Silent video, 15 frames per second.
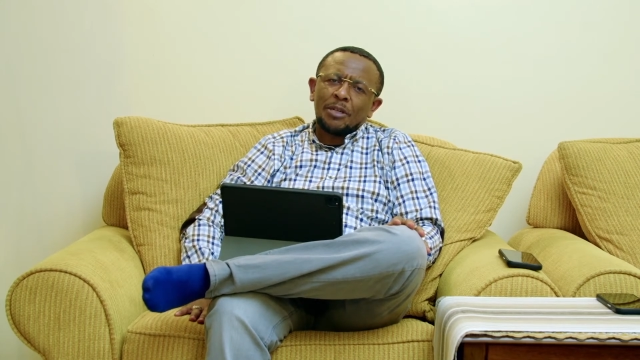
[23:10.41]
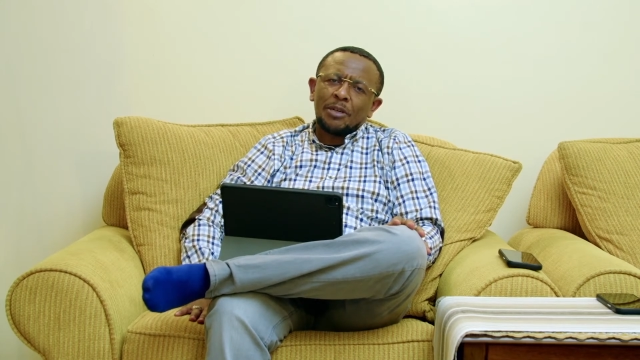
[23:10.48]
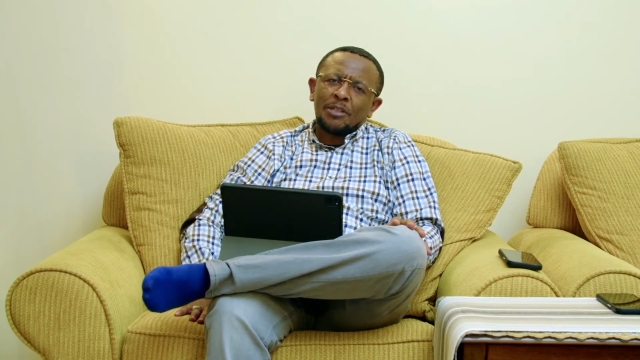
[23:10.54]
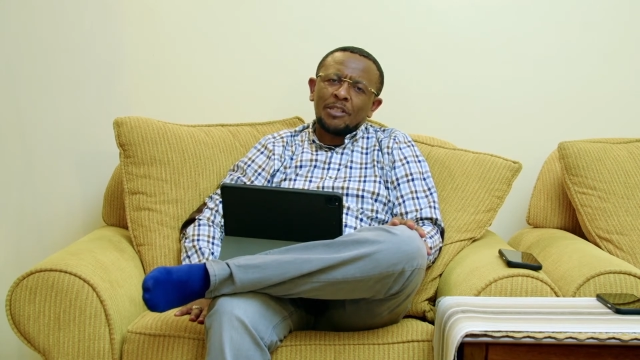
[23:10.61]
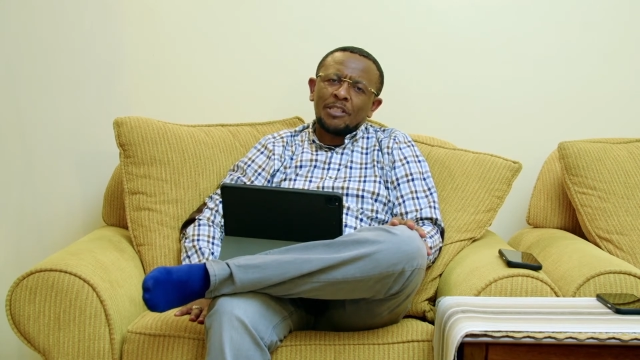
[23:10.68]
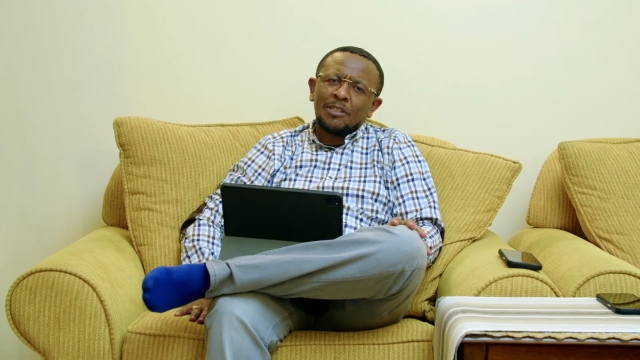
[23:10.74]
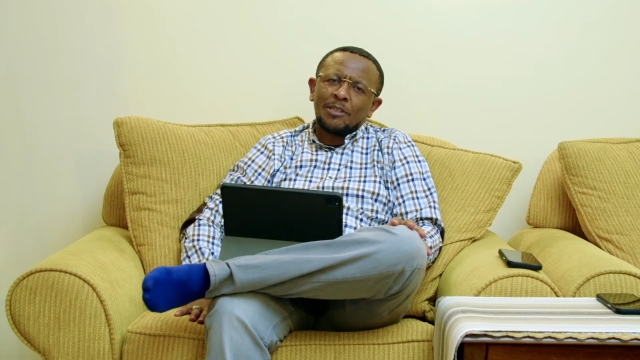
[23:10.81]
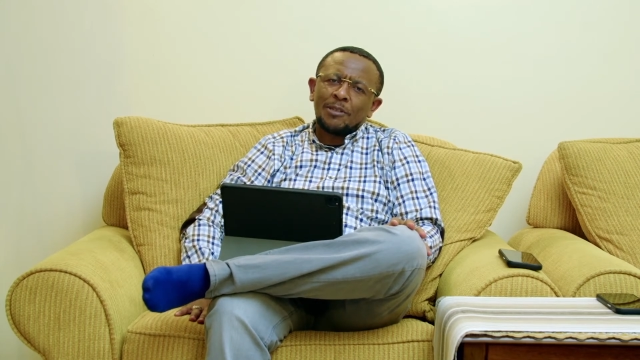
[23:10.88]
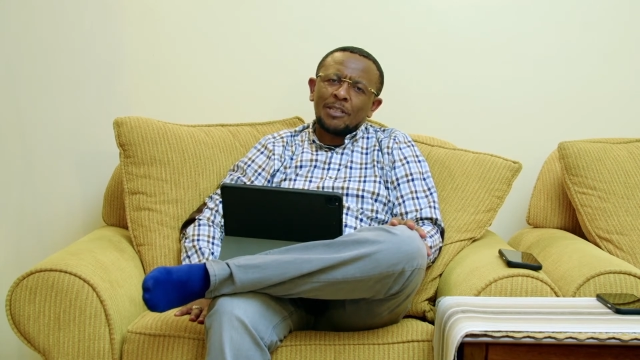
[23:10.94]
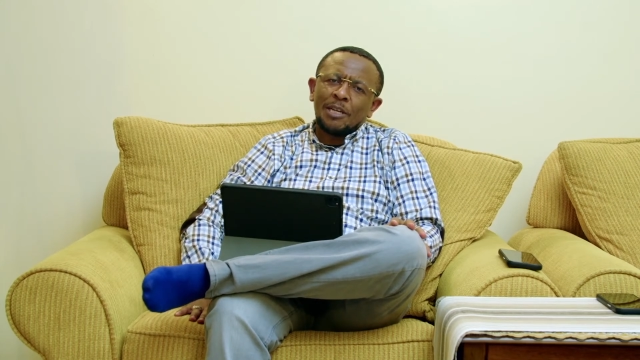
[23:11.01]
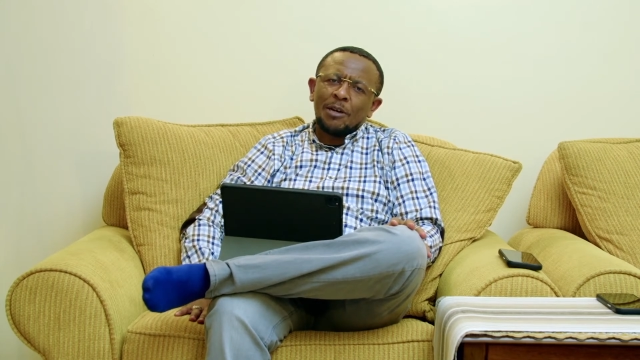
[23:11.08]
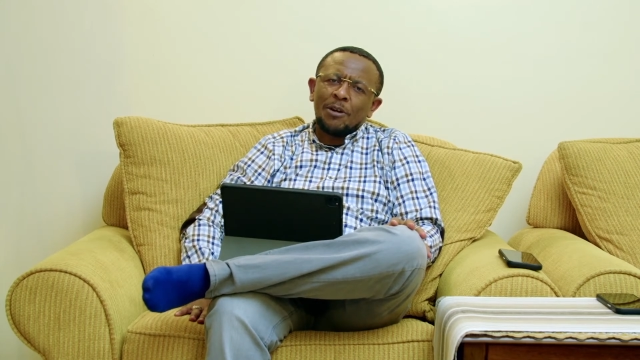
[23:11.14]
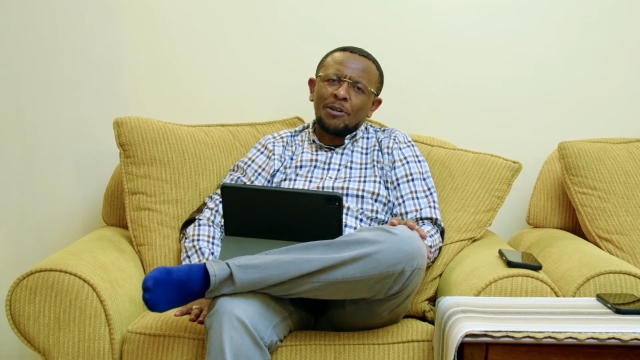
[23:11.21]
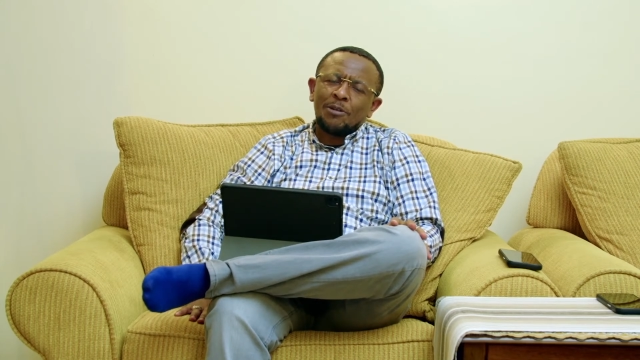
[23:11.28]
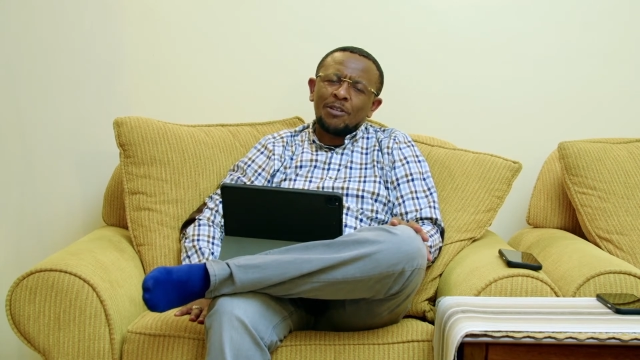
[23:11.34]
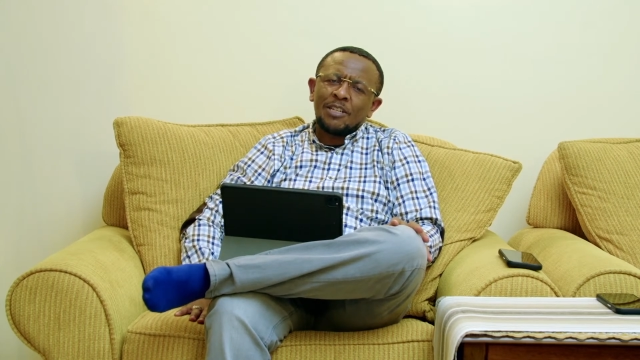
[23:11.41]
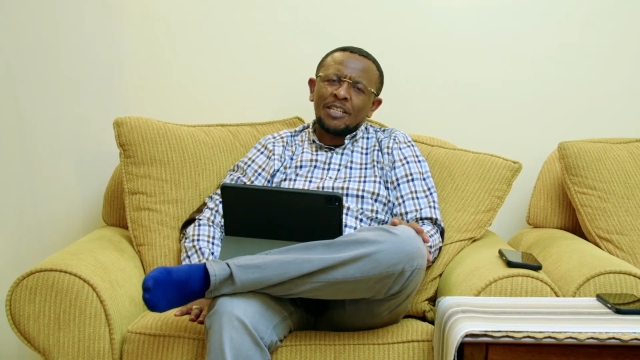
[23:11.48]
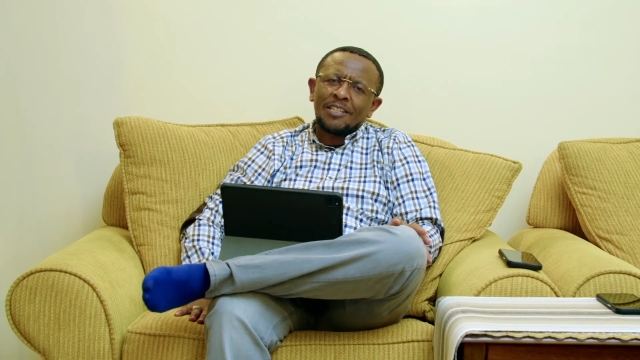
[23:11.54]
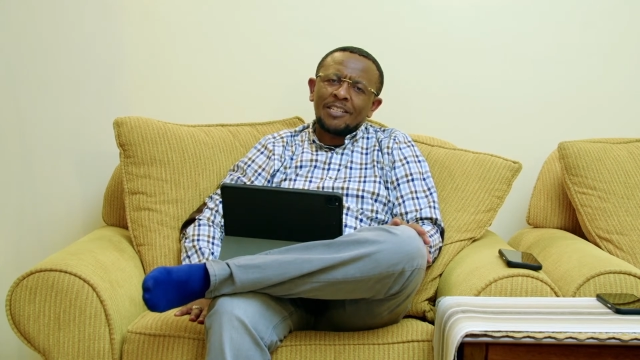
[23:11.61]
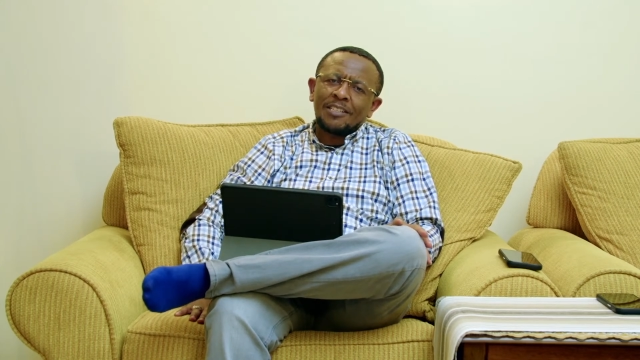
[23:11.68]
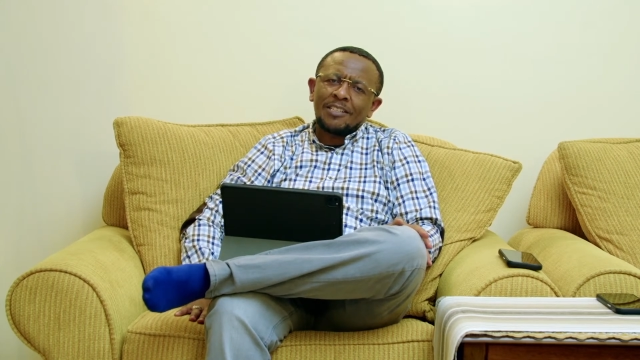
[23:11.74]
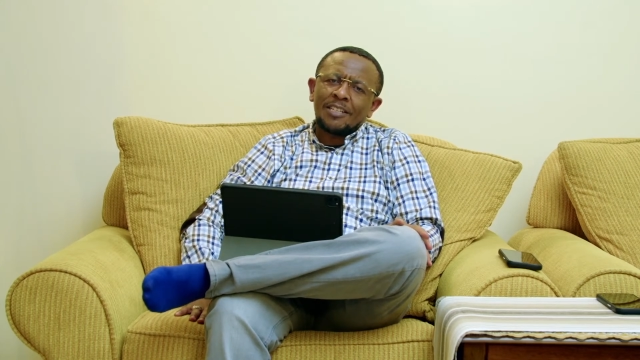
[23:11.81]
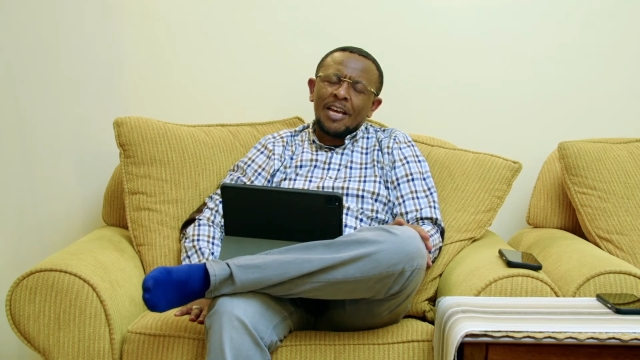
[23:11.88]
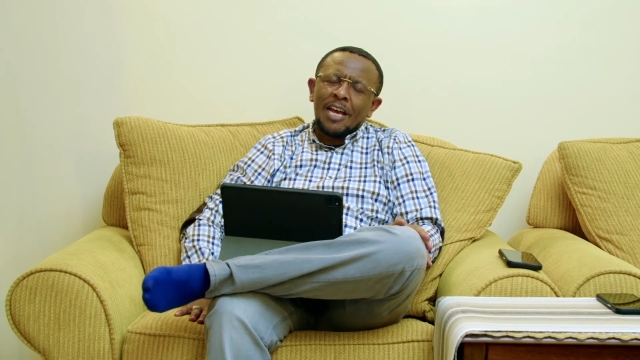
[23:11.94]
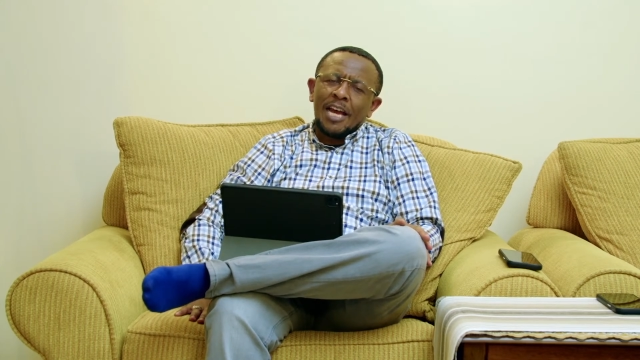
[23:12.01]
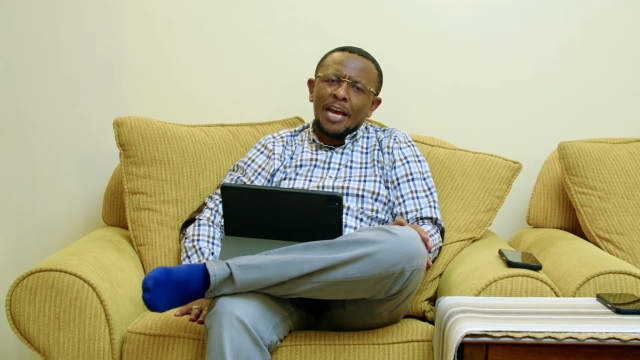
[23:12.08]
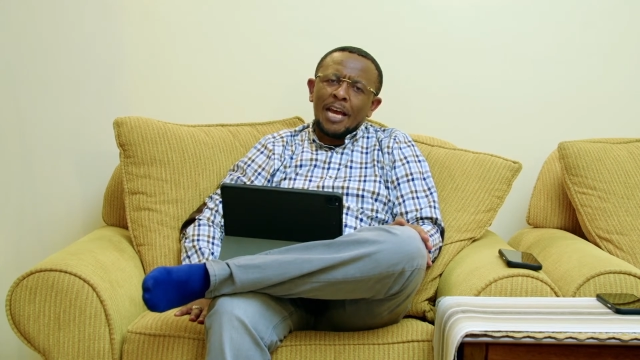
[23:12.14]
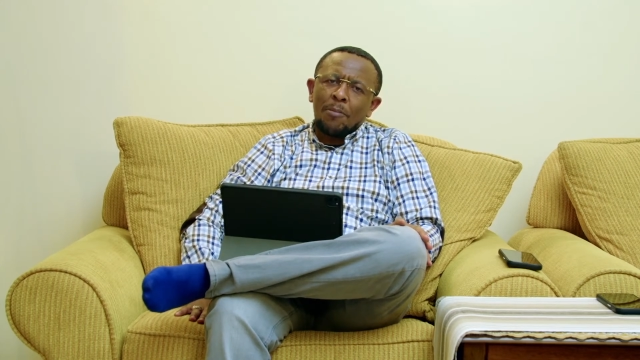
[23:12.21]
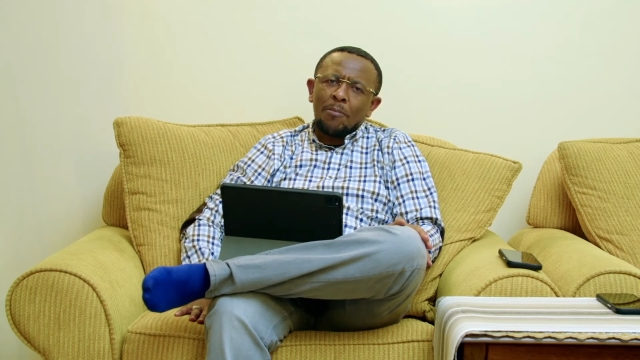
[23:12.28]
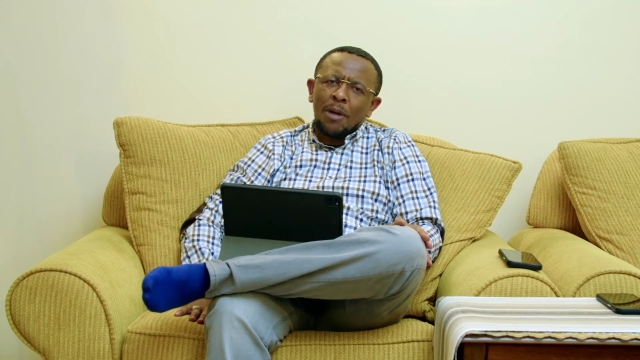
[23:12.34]
because it is only God who teaches
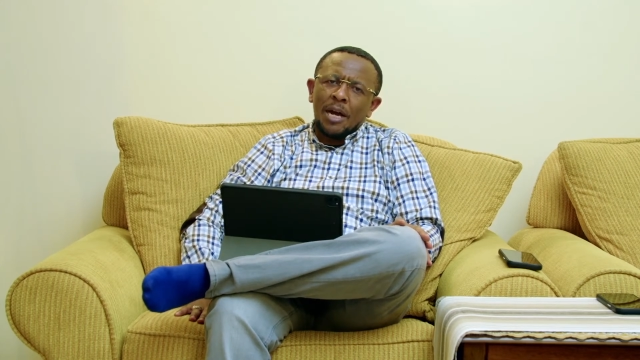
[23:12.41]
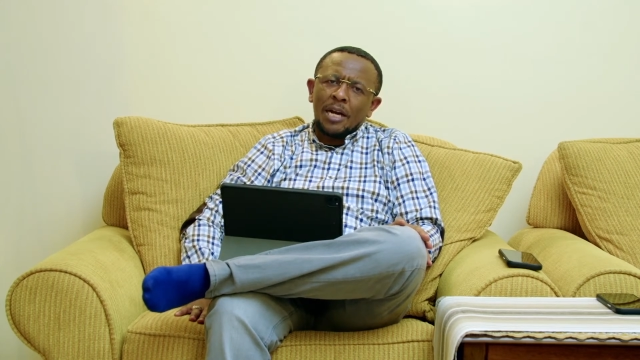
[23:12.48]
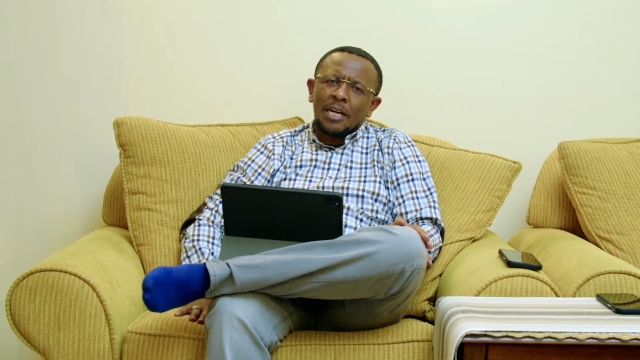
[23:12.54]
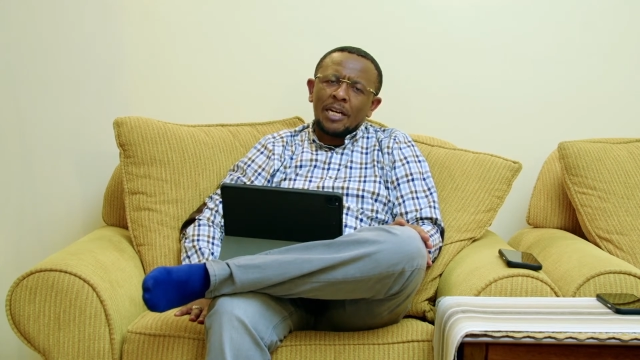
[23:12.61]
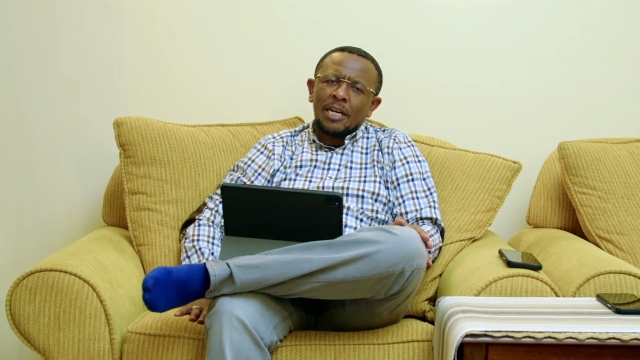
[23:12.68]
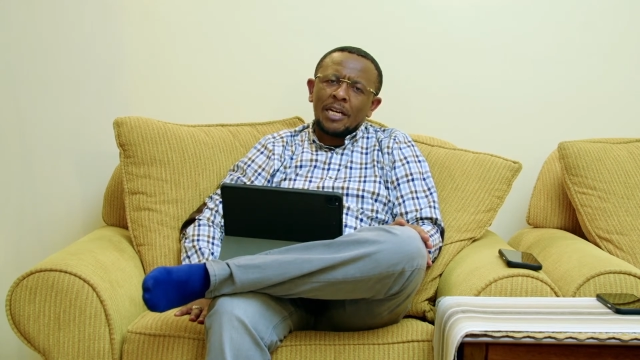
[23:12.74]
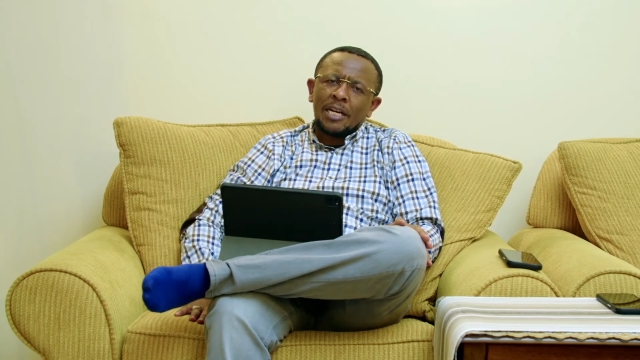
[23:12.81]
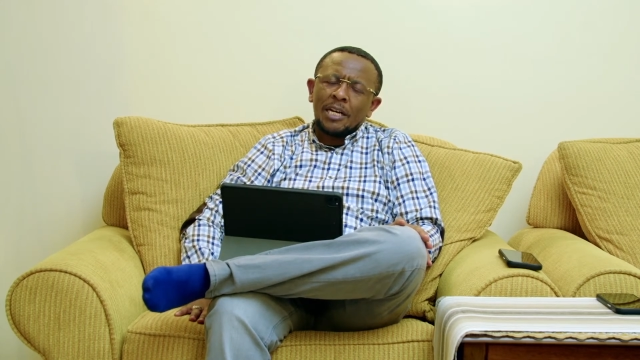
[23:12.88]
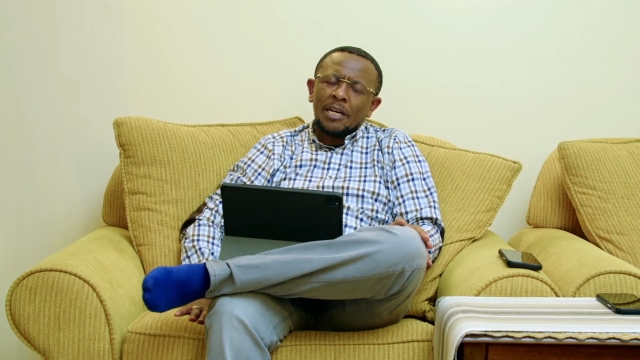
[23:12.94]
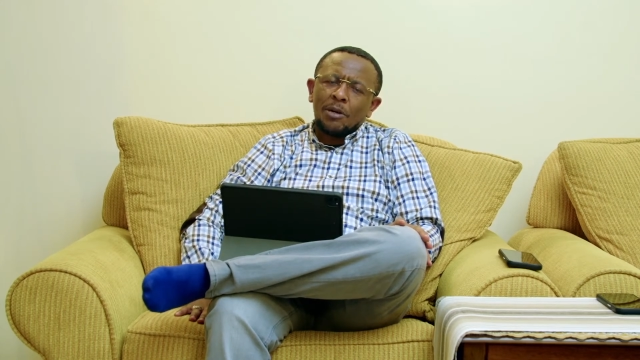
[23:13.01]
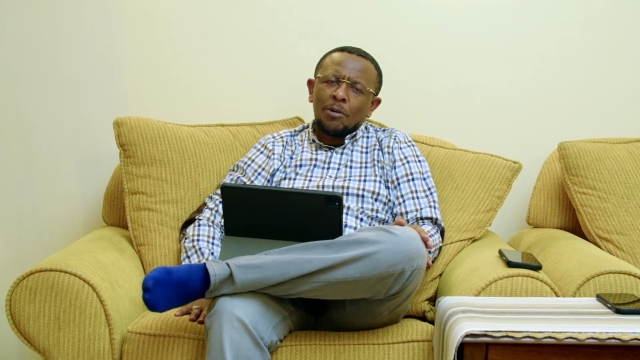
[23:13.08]
a man